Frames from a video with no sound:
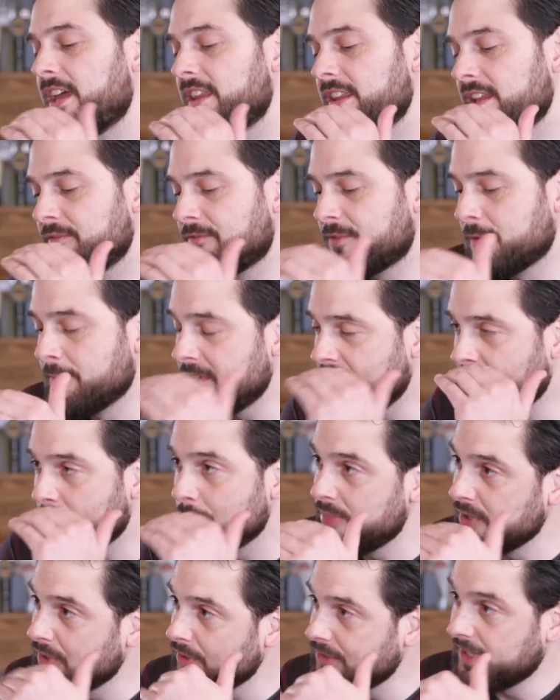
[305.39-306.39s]
and then from there
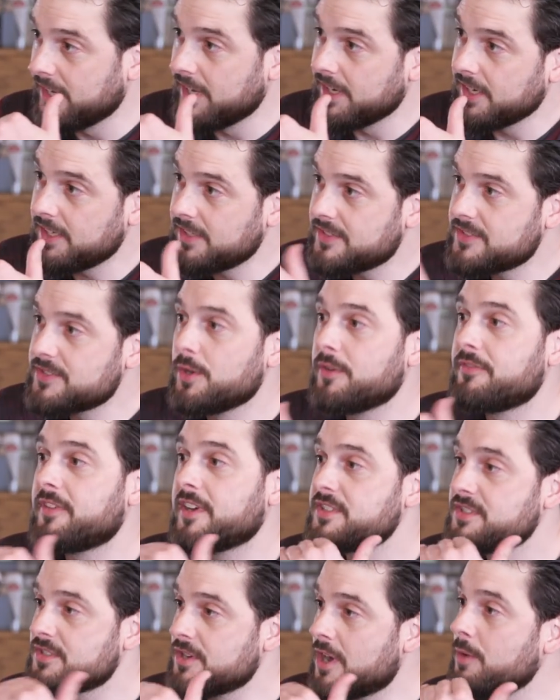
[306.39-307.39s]
build on it. So if I
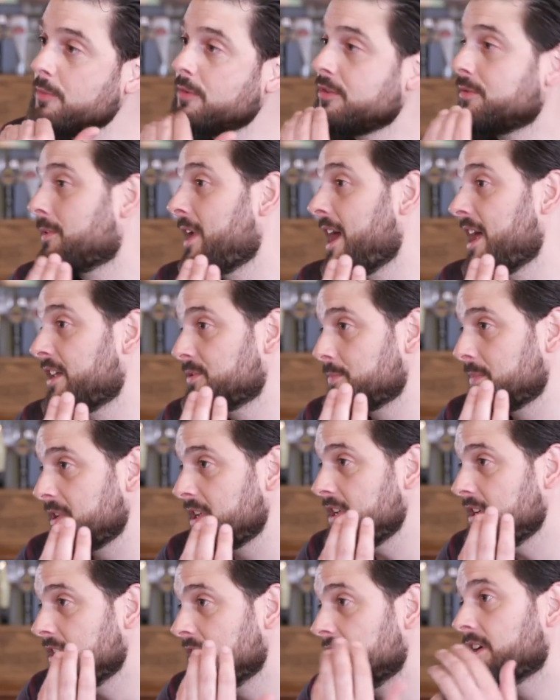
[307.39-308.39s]
start with
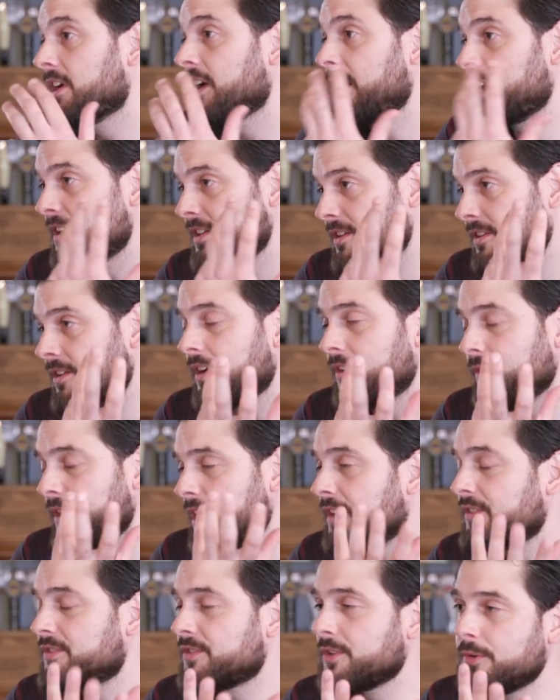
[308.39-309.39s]
raspy, yeah. I,
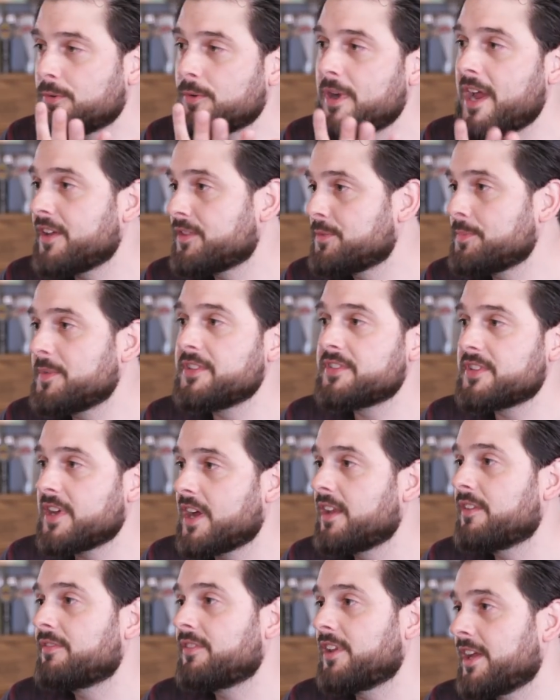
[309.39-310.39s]
okay, so raspy's
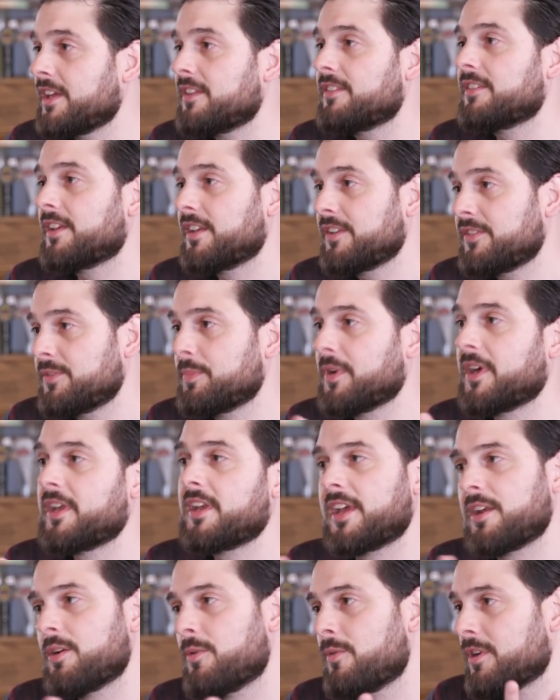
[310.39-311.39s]
kind of like this,
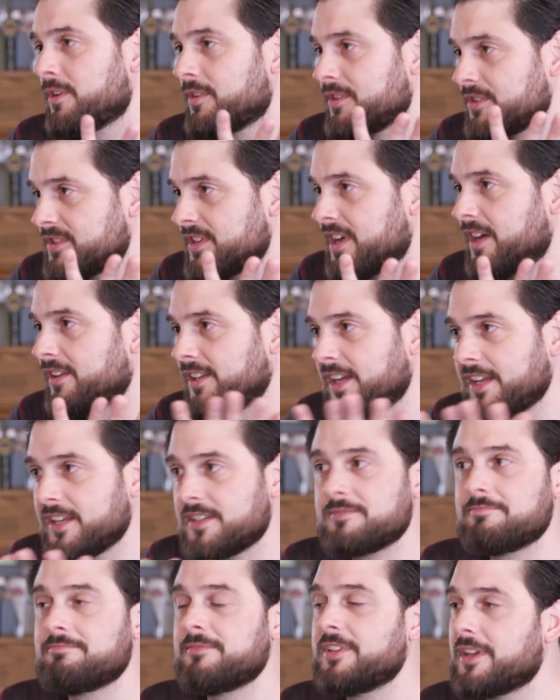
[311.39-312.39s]
but I don't want her to sound like,
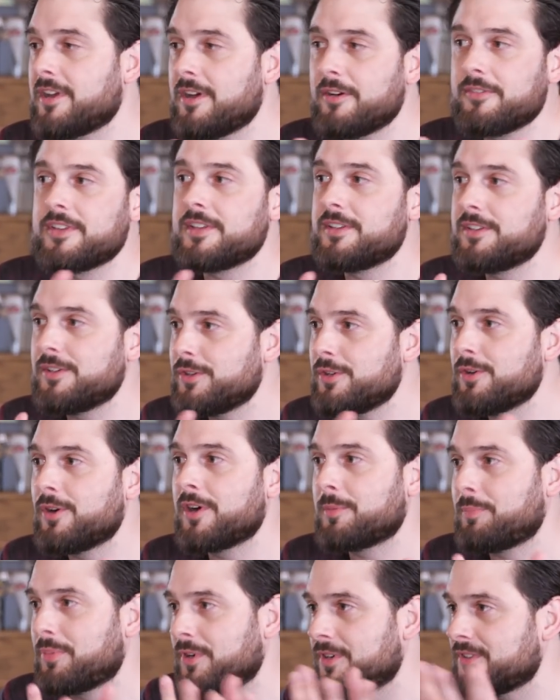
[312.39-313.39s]
you know, the New
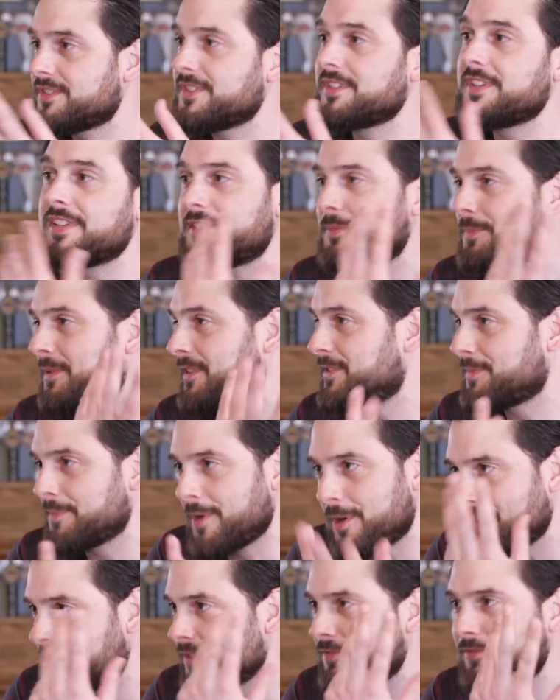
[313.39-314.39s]
York person that's been
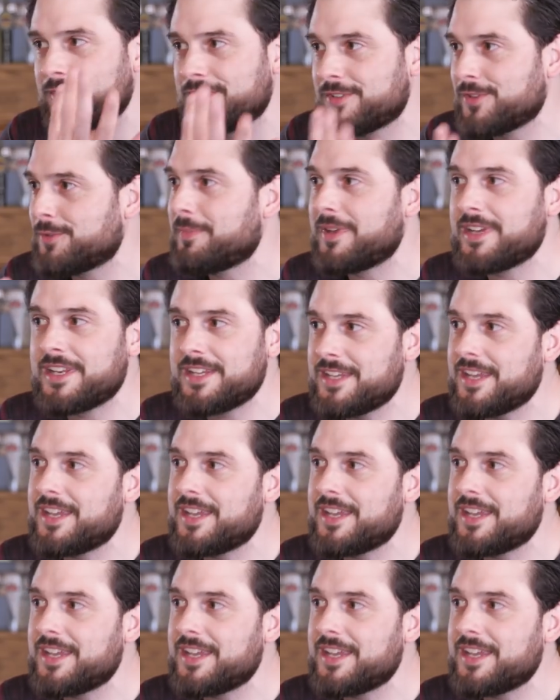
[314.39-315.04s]
smoking for too many